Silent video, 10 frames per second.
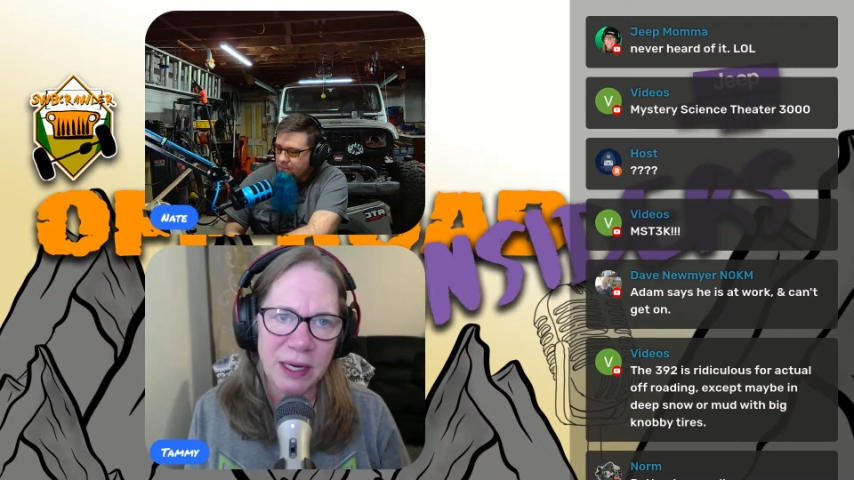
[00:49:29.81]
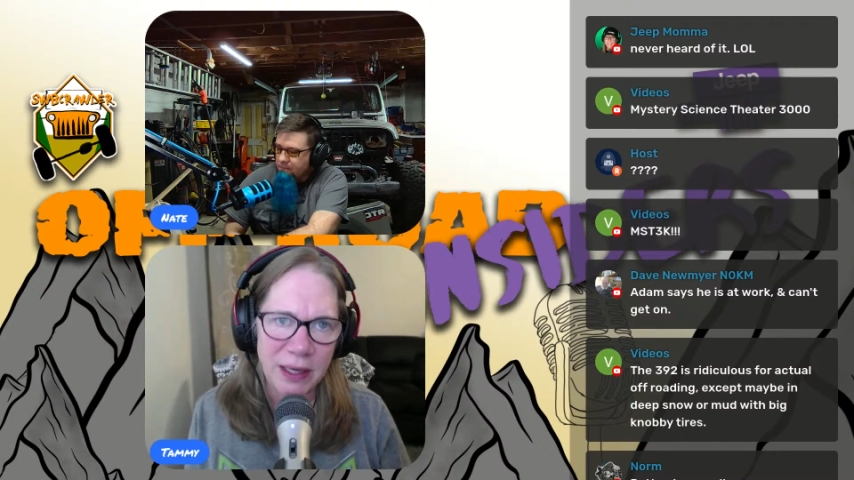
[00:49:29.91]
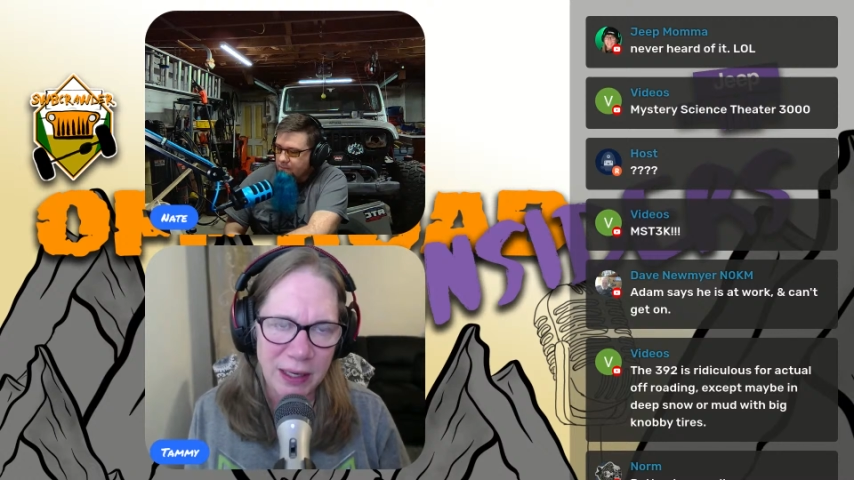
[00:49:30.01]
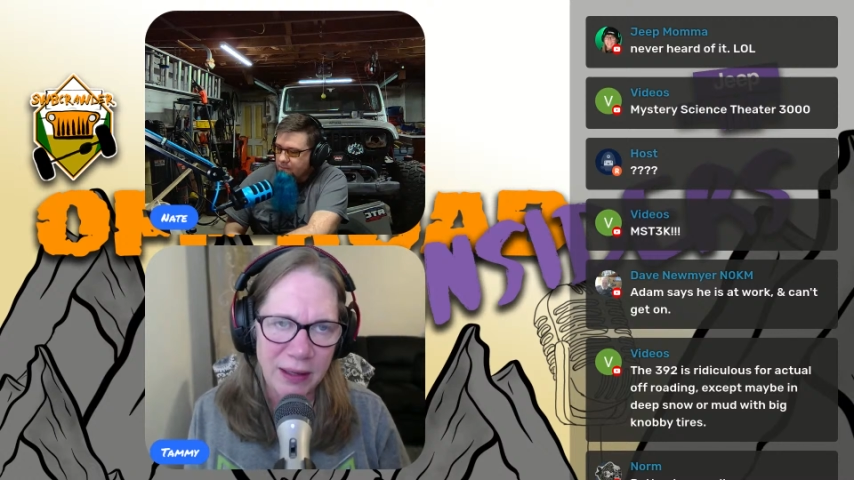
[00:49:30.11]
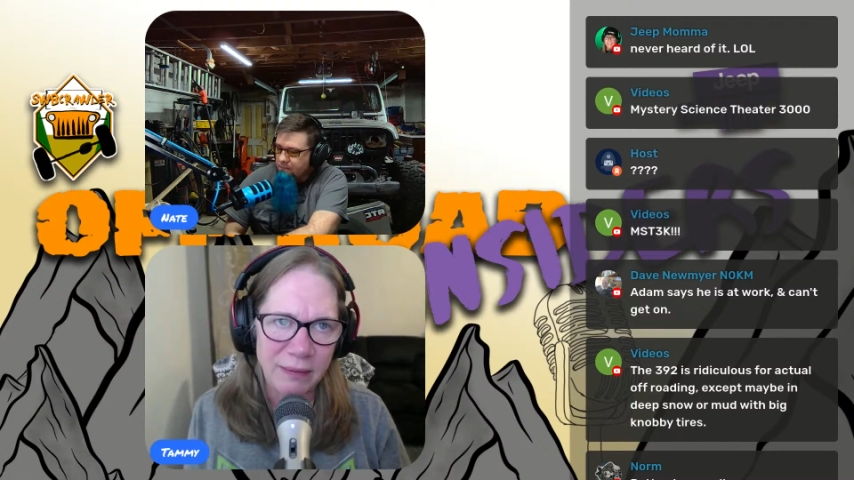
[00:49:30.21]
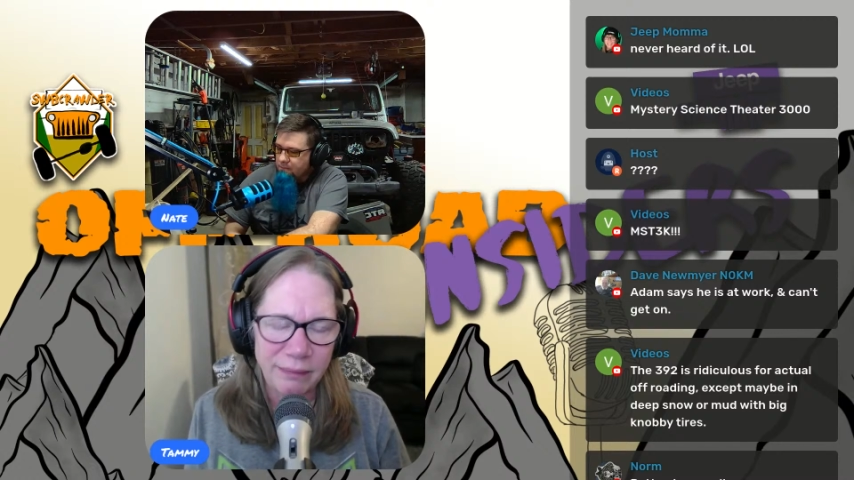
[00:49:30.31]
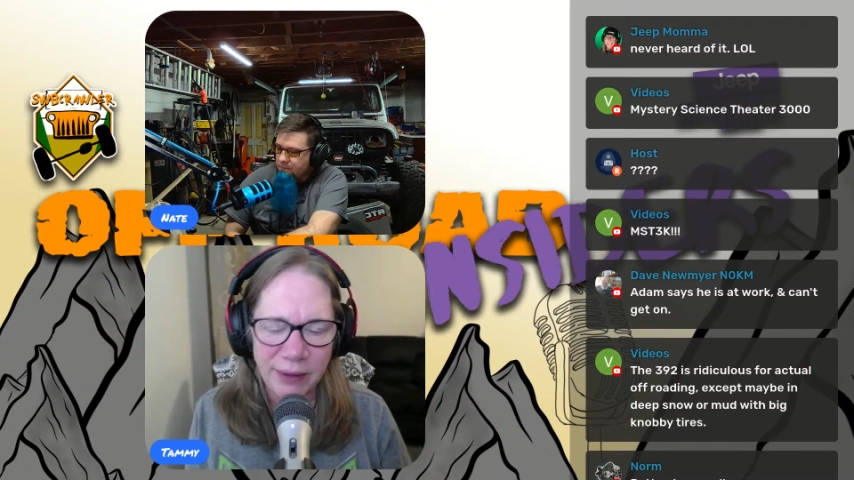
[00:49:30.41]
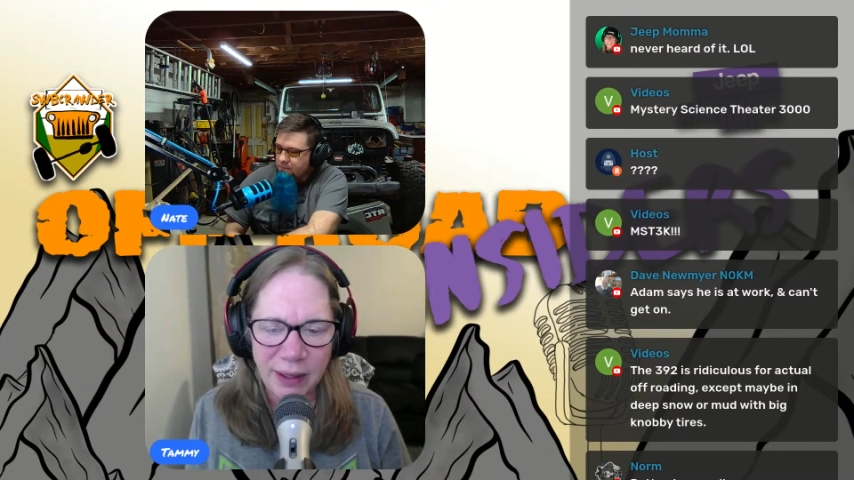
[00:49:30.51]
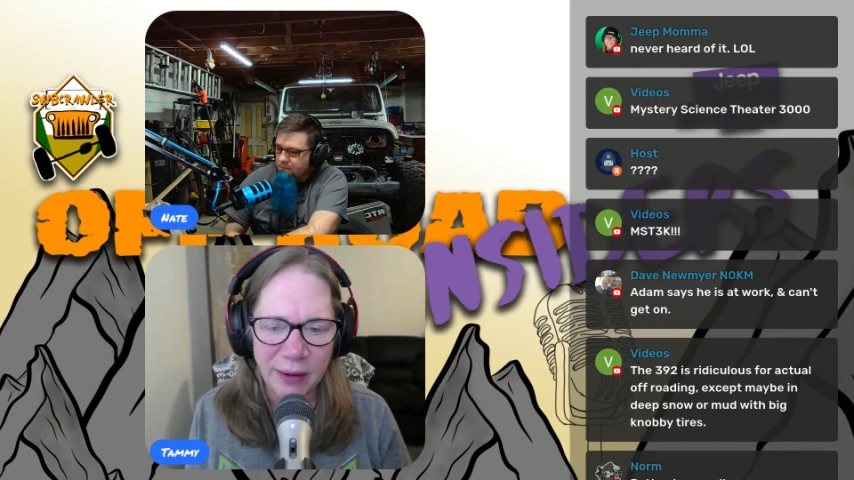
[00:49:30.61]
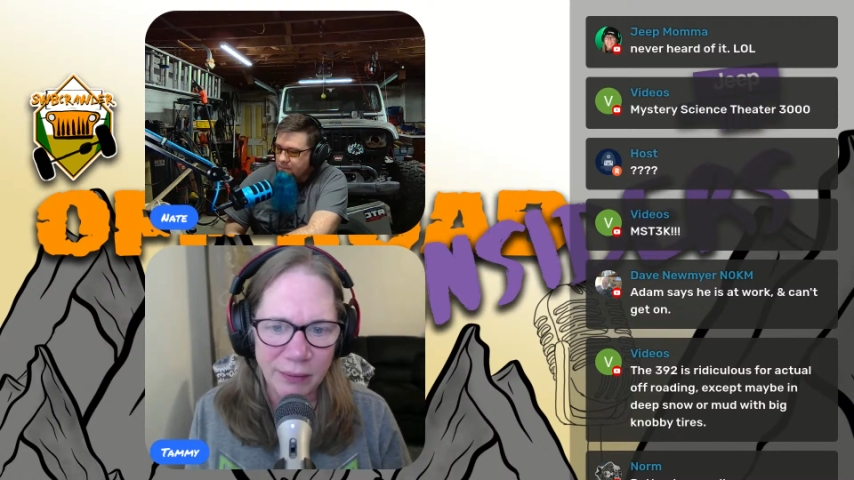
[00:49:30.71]
need,
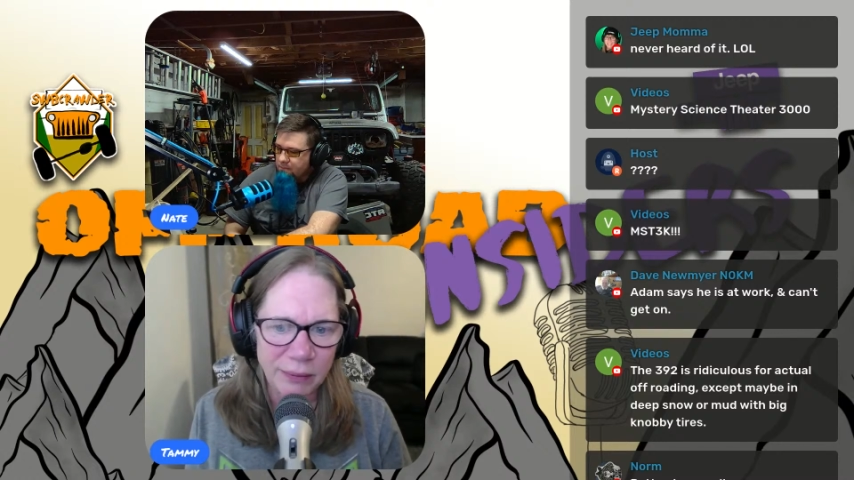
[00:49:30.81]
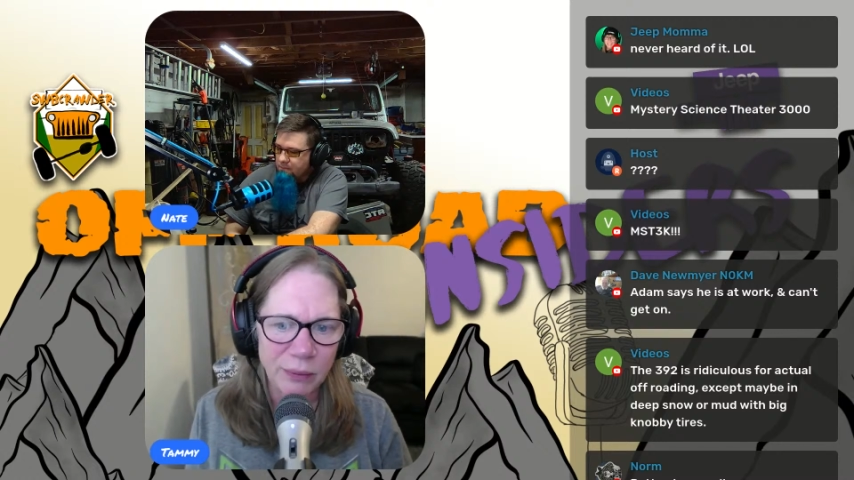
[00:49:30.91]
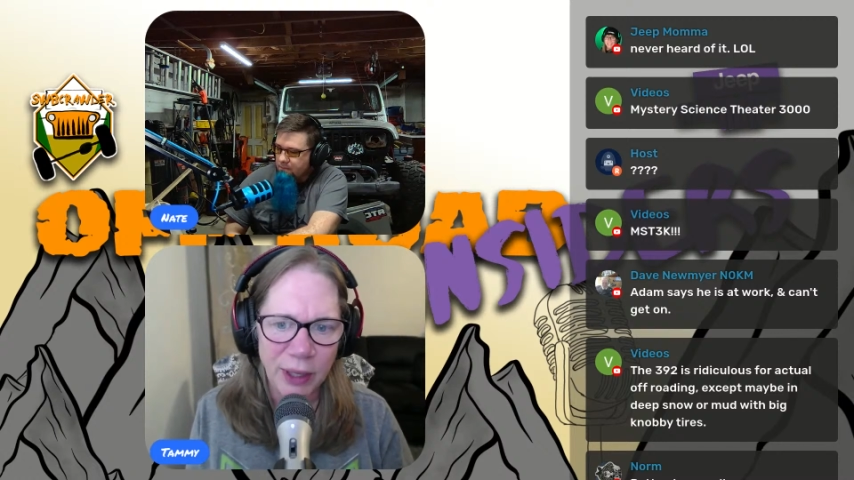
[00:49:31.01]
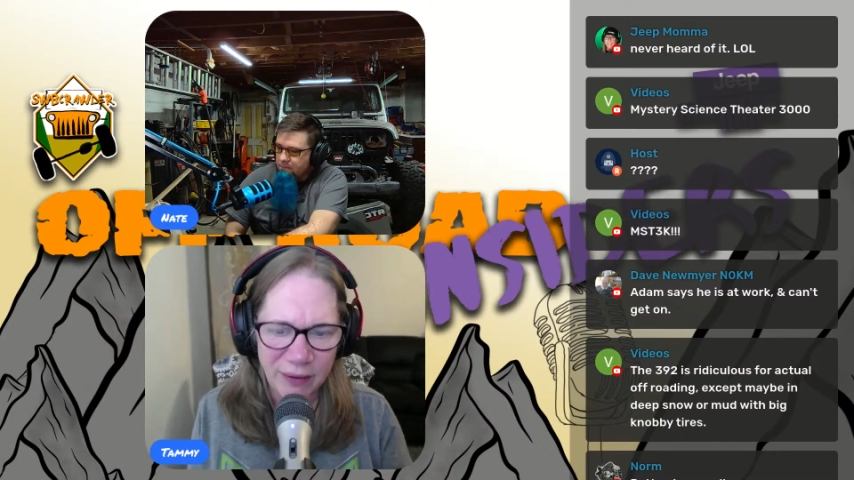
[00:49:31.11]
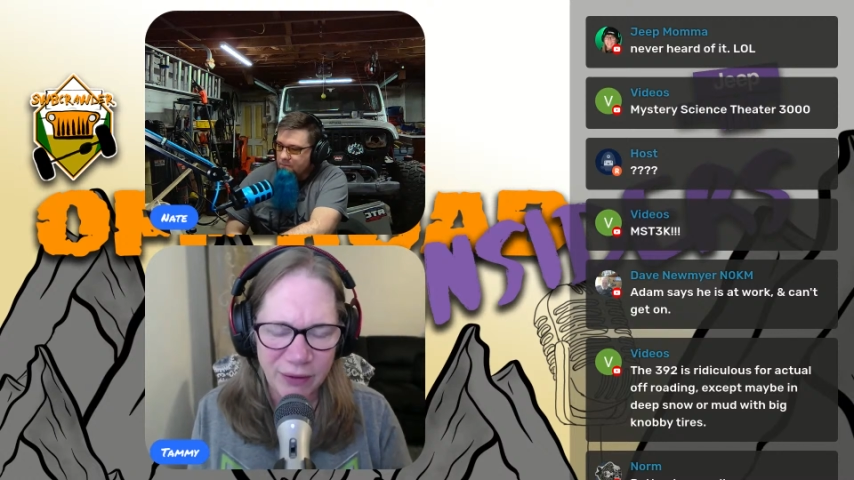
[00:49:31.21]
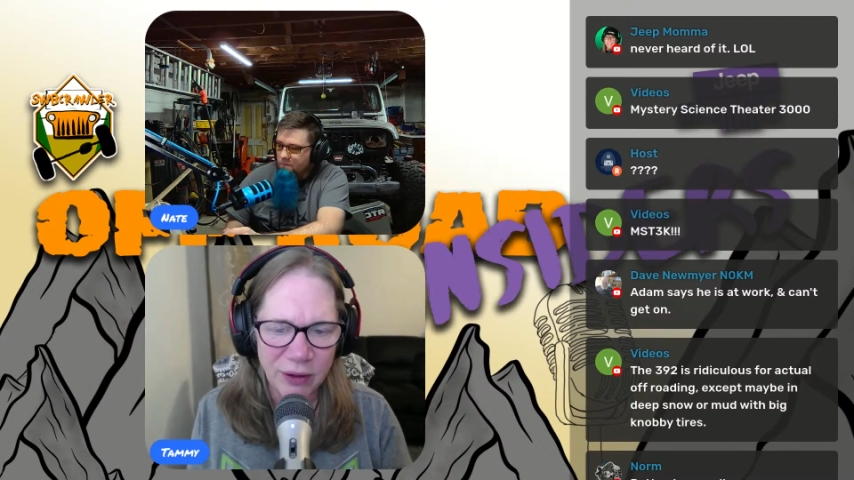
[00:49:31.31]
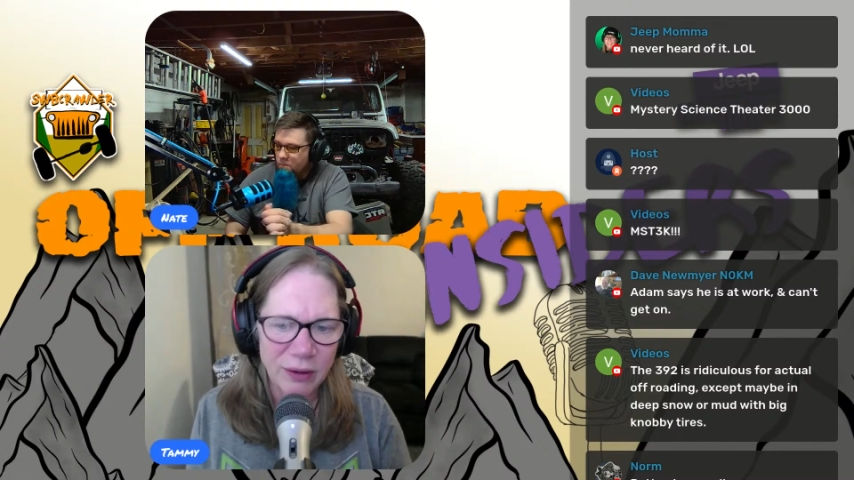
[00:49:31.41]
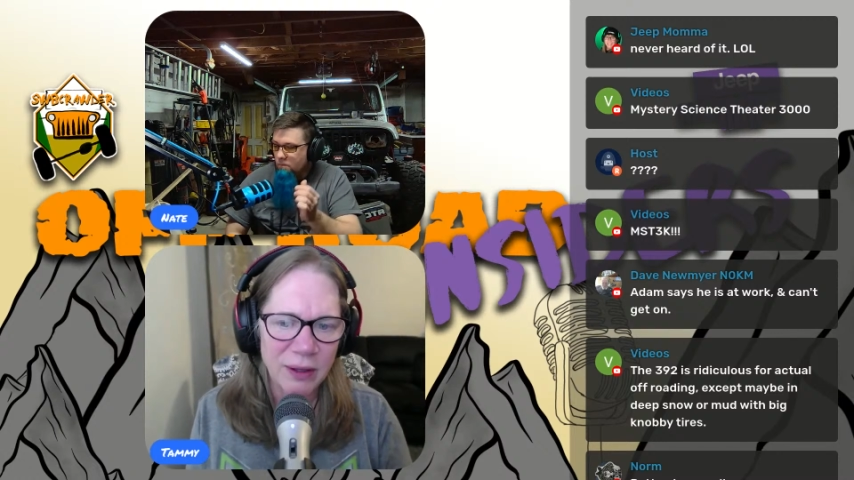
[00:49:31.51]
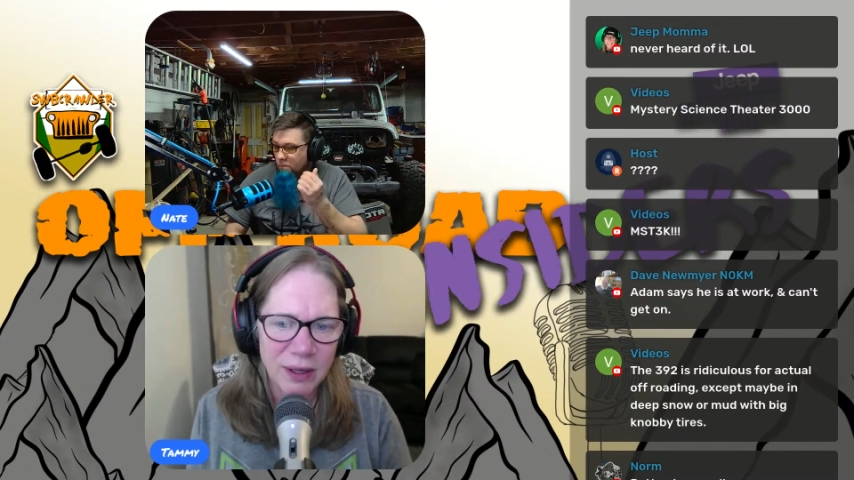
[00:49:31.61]
whatever.